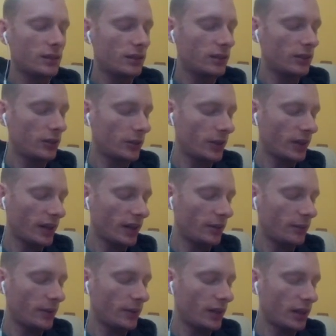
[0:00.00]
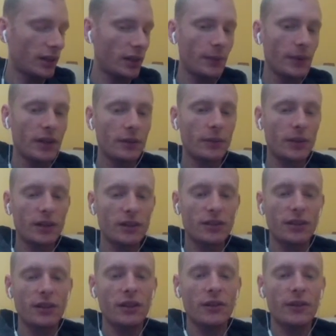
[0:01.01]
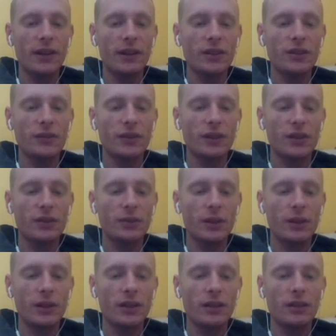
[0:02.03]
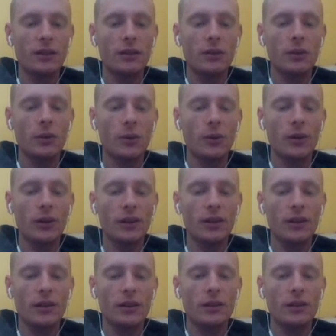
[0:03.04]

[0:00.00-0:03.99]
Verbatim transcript: So again, we can watch the credits for this run, or